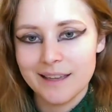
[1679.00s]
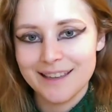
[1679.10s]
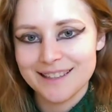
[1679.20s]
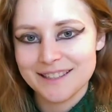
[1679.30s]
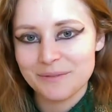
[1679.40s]

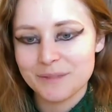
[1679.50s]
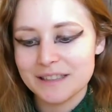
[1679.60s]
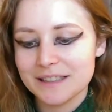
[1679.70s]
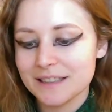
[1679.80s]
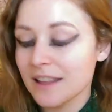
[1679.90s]
add
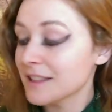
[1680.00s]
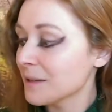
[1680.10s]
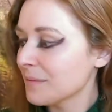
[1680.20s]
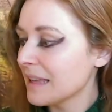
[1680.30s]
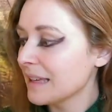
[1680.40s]
something
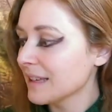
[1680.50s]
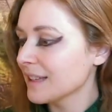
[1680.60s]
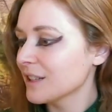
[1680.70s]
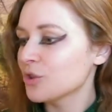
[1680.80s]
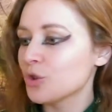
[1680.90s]

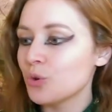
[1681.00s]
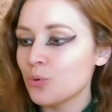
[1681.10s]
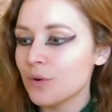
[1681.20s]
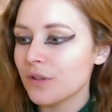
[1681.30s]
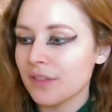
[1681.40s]

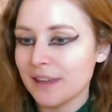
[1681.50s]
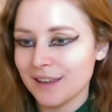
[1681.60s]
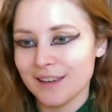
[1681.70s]
to think